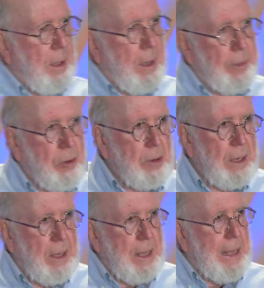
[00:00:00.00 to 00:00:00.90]
and they're going
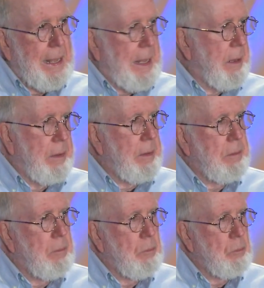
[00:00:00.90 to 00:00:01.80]
to
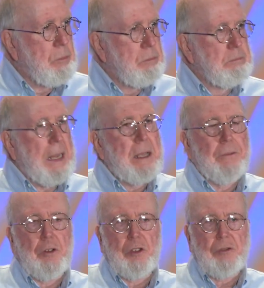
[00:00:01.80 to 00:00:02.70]
make a
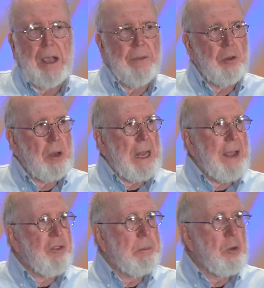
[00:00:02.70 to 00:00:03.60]
first draft, they're going to
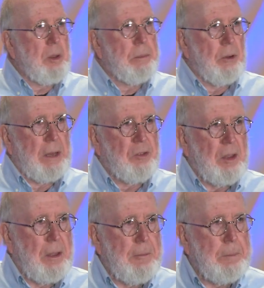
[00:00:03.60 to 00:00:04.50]
have some bullet points.
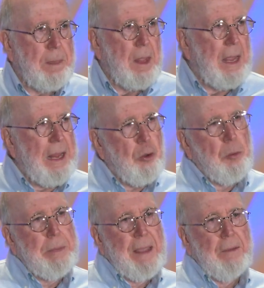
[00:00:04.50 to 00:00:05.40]
It will
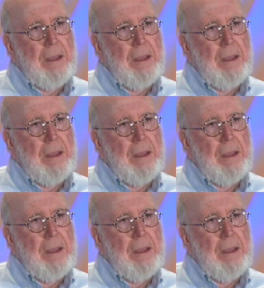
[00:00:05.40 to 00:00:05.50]
be